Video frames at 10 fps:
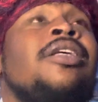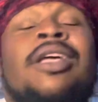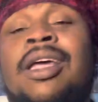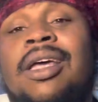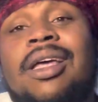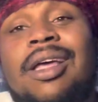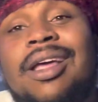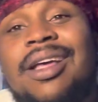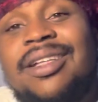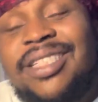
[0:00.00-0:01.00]

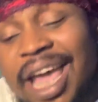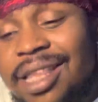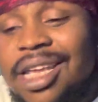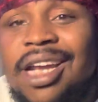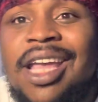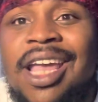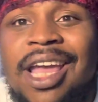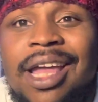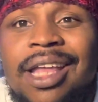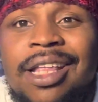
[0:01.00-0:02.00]
Stay to the
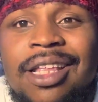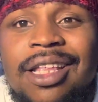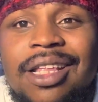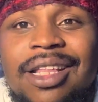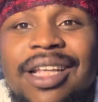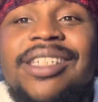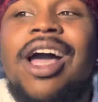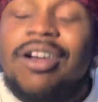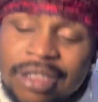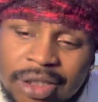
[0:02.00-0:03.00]
end. Let's
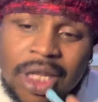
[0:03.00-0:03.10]
go.